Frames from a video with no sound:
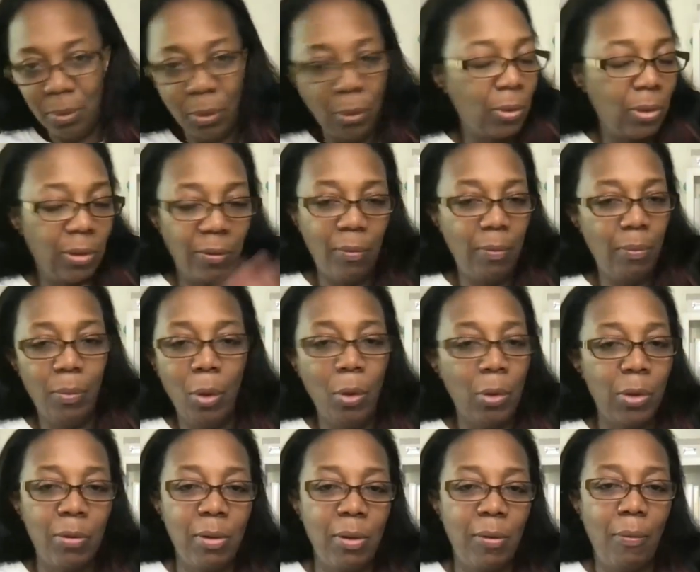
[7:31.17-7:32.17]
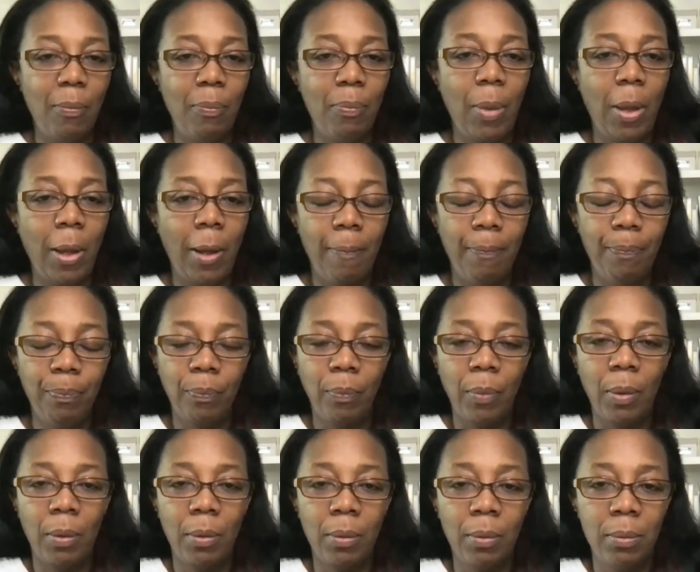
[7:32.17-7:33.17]
lots and lots of different um,
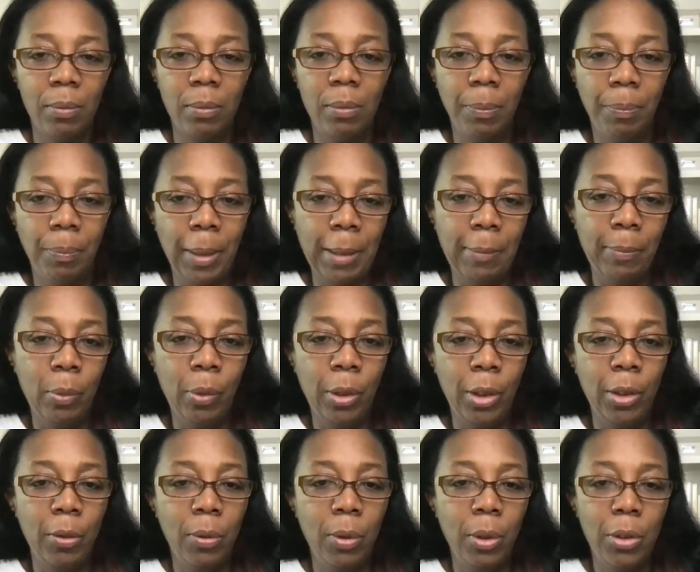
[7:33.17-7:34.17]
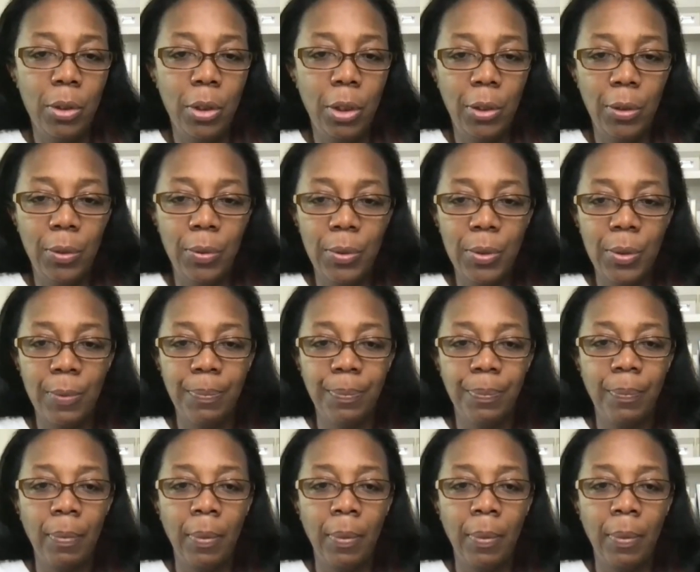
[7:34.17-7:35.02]
people that you can use